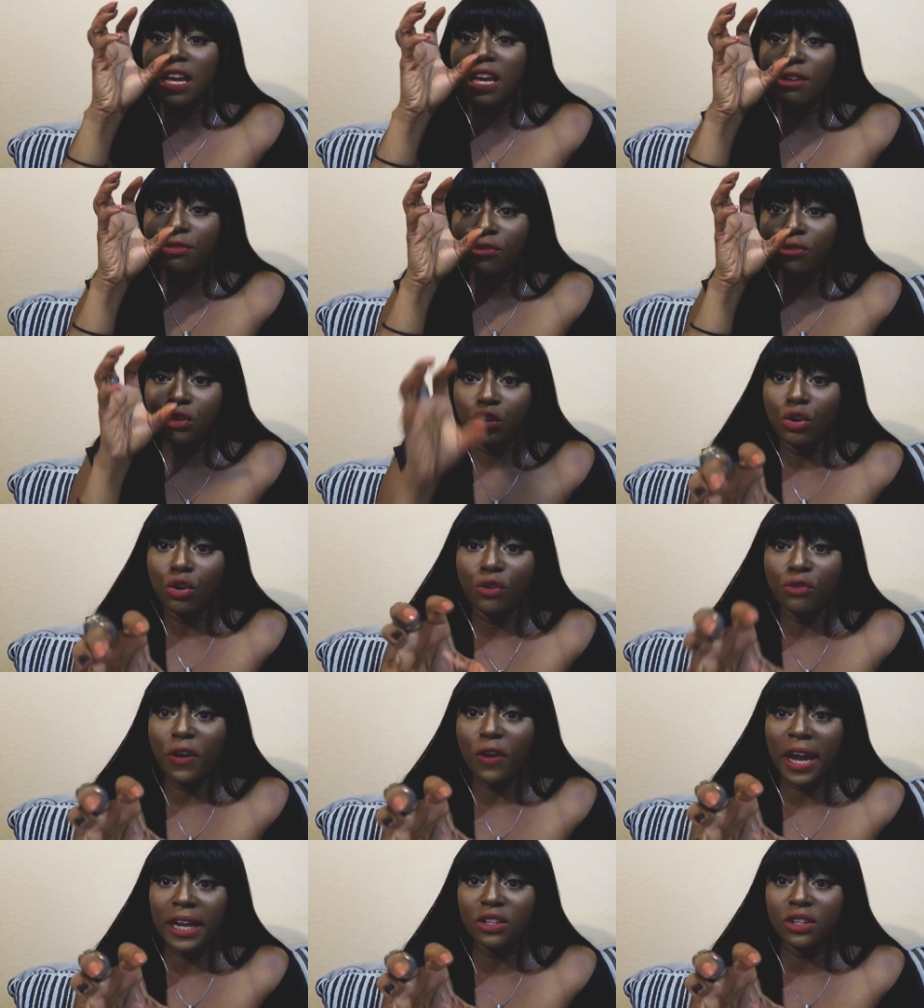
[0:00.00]
If
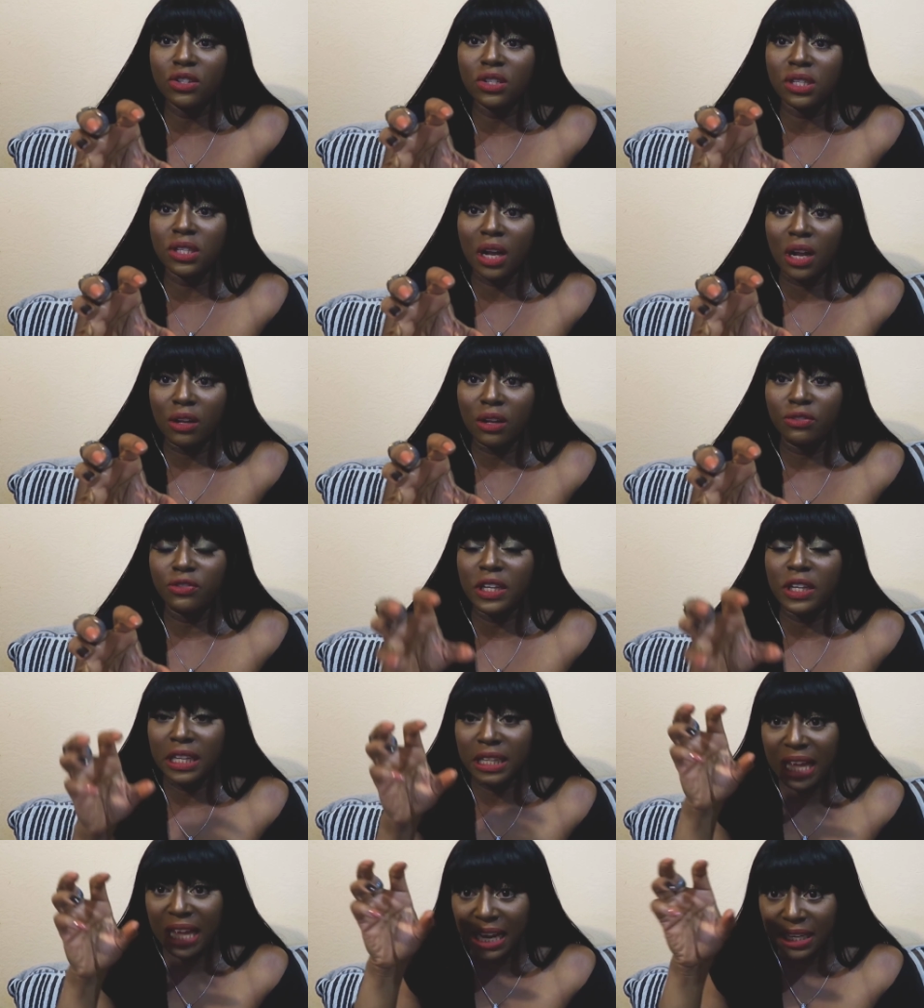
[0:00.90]
you find yourself
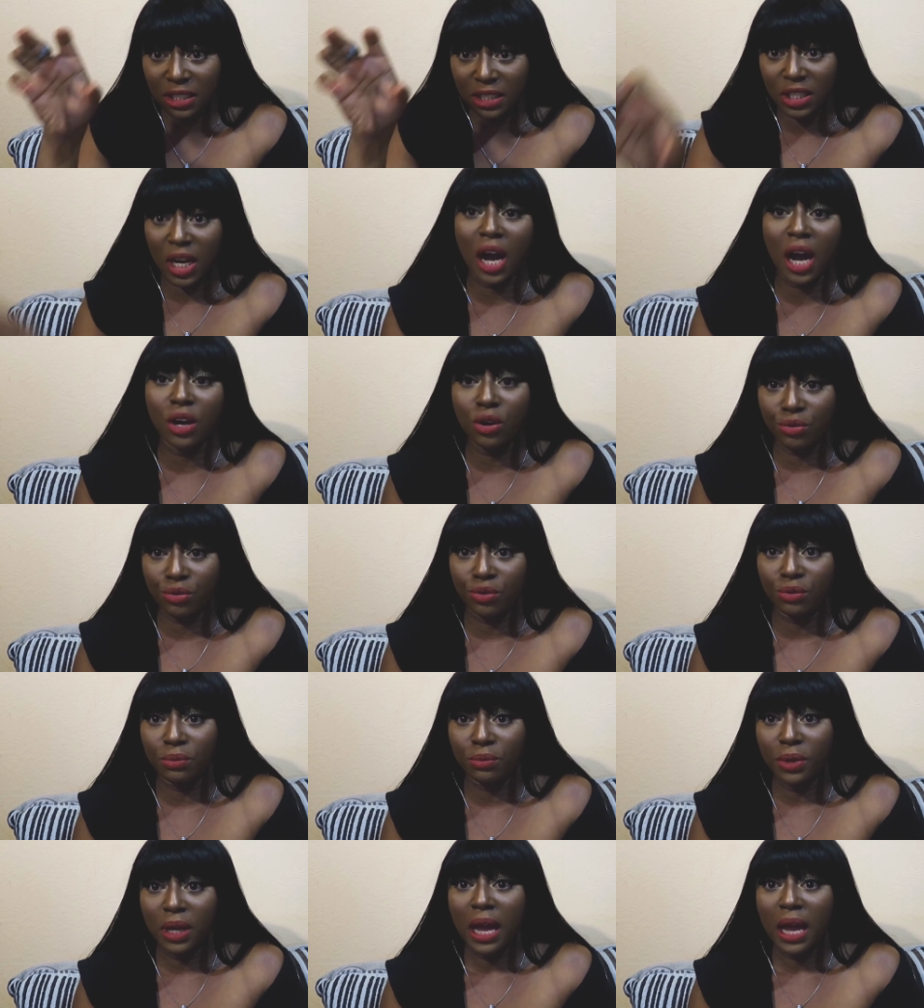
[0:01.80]
in that dark
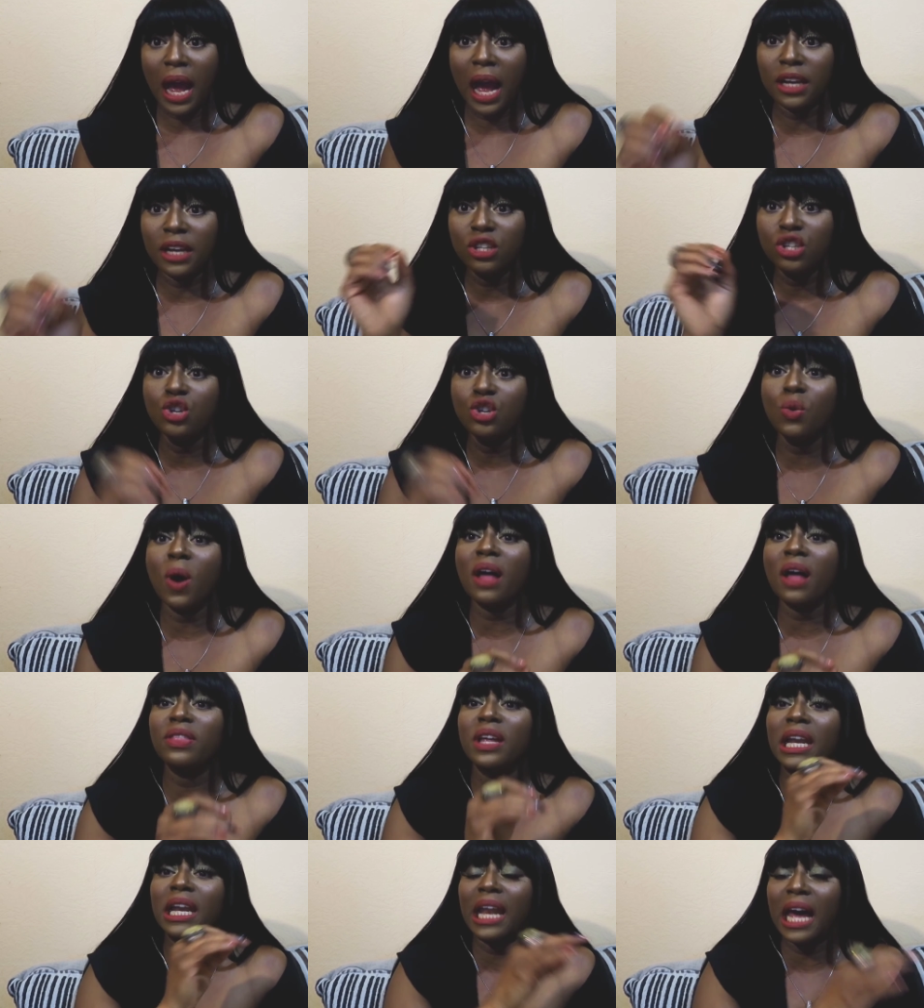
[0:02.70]
room and you
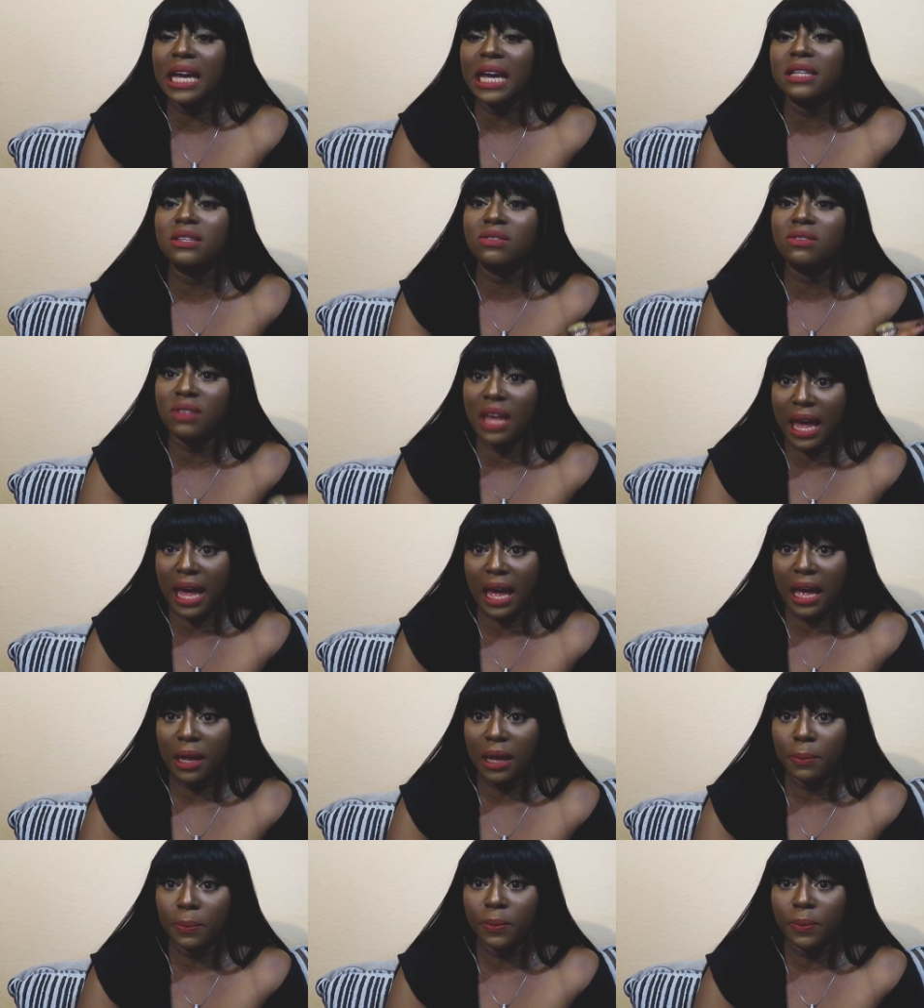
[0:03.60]
are the light
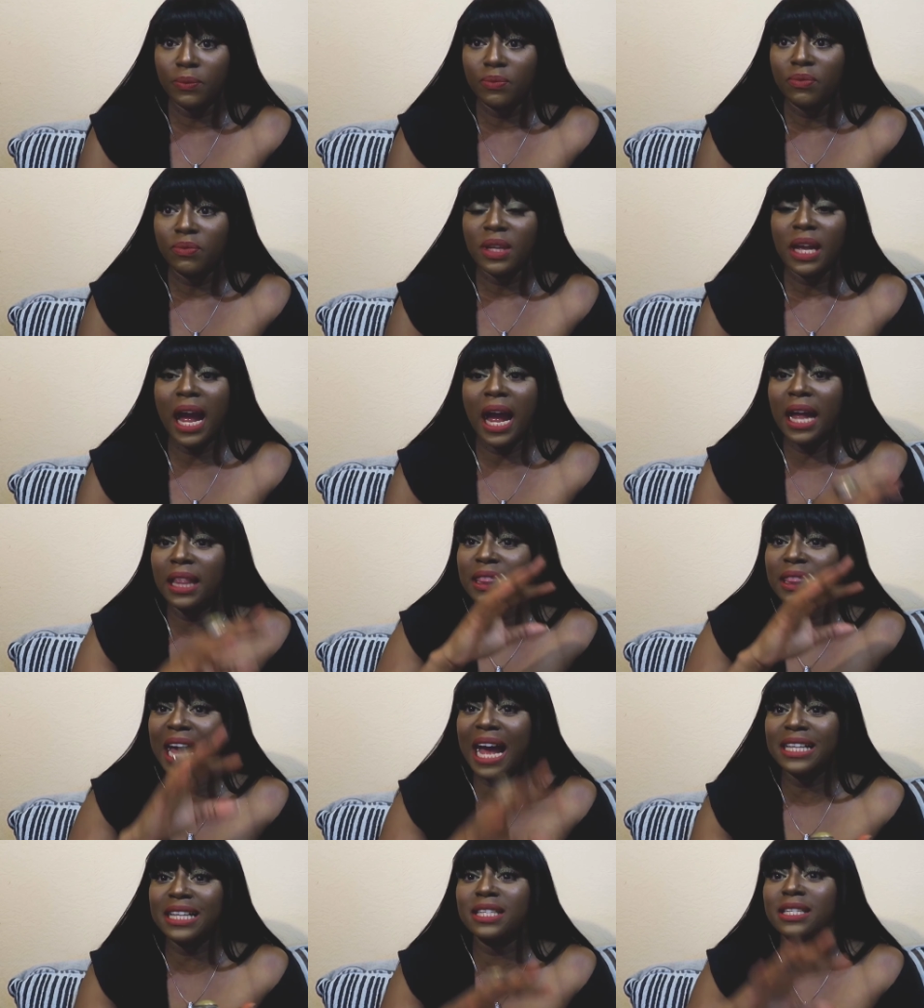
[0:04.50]
there,
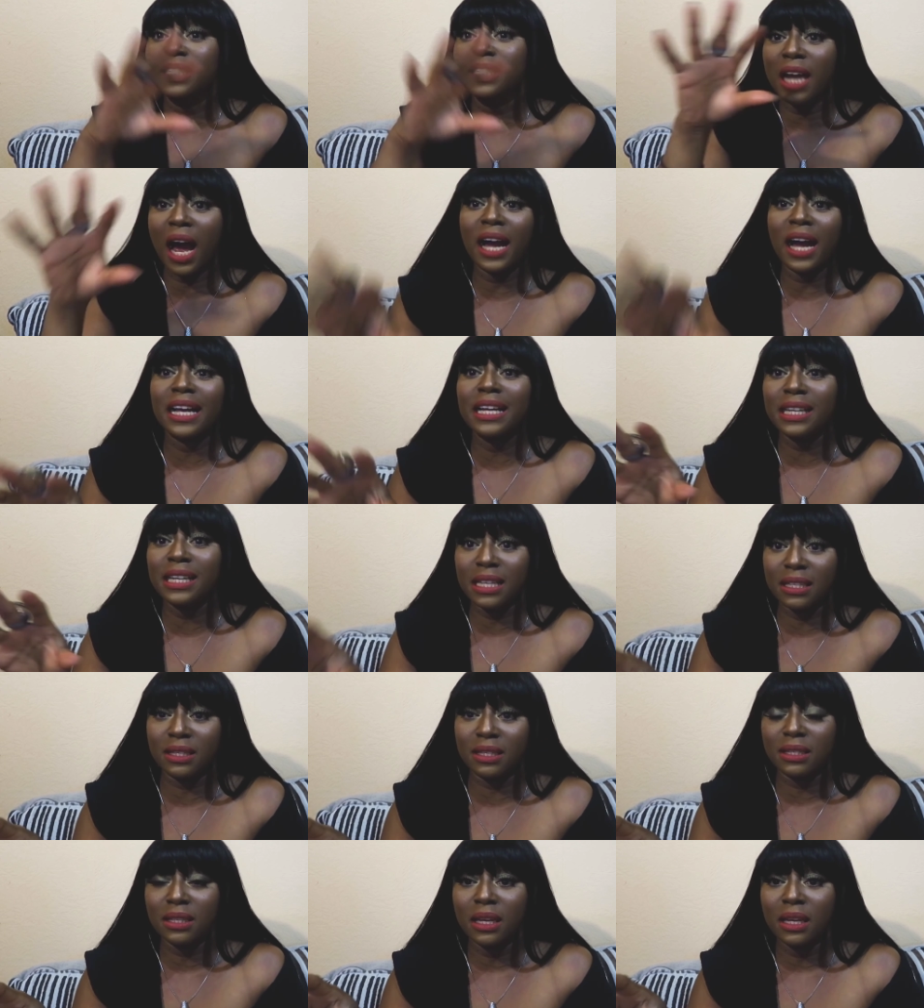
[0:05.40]
and that
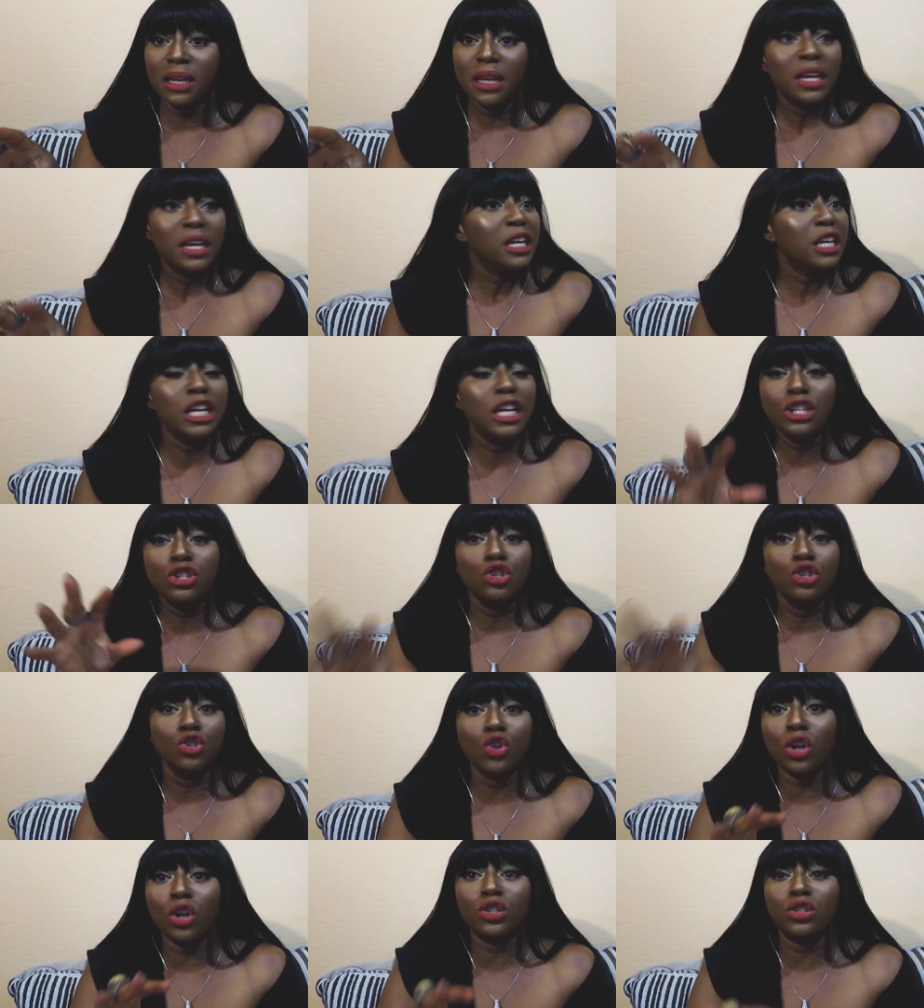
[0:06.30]
darkness
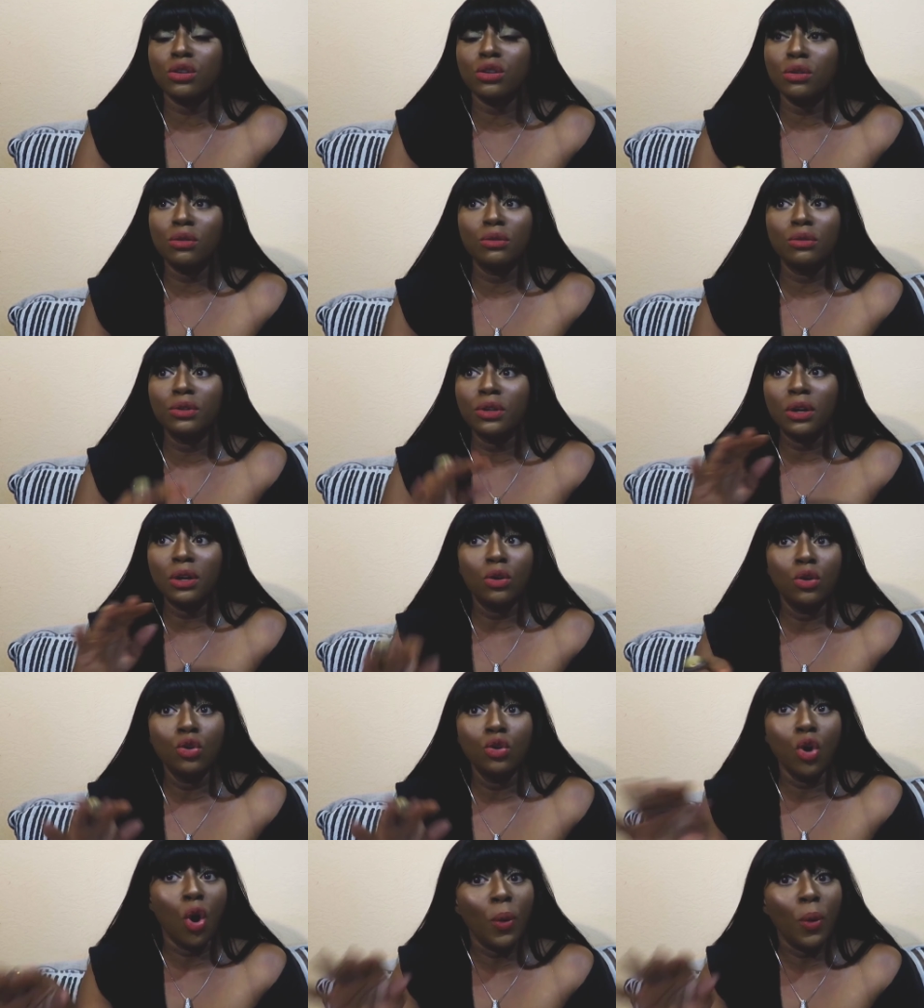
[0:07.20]
is not
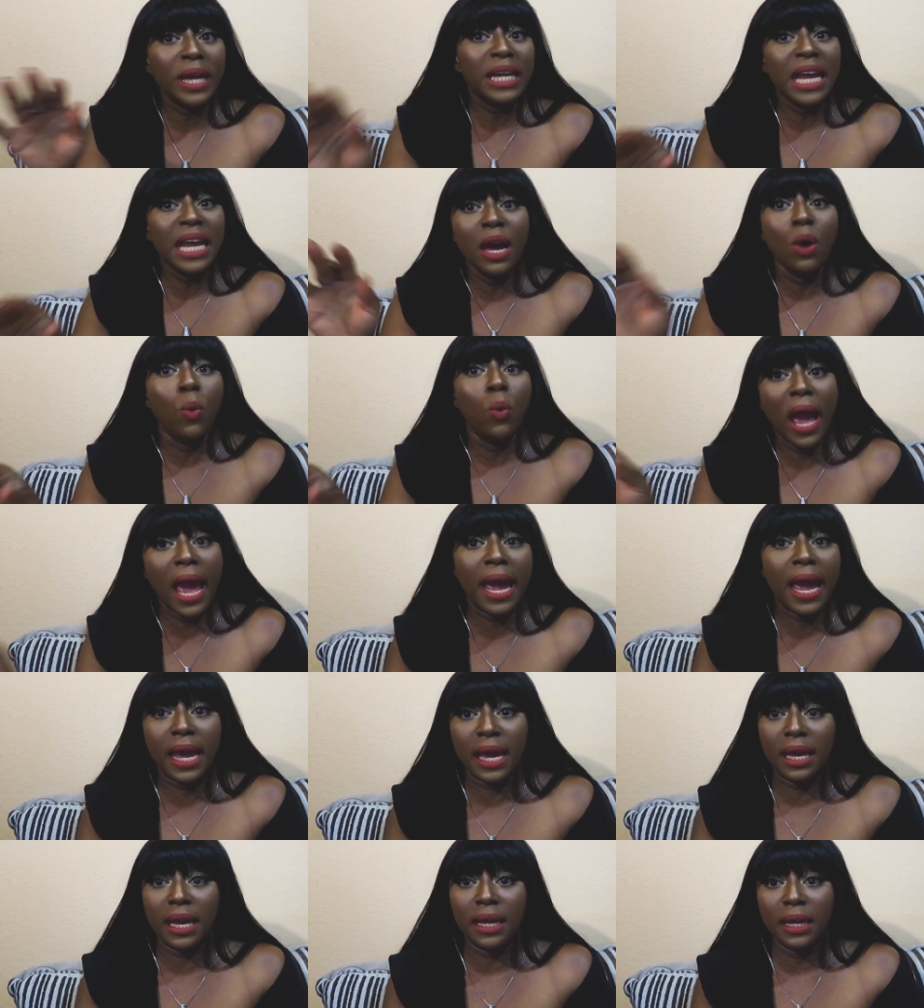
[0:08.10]
going
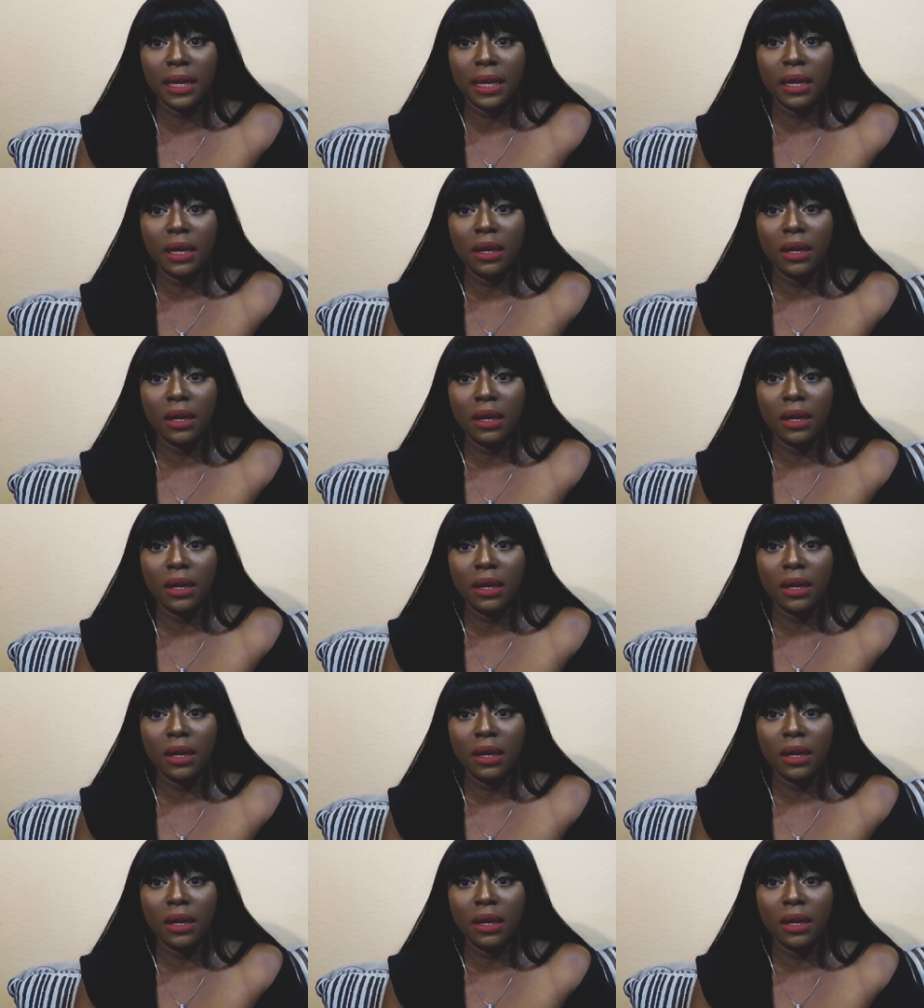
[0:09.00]
away,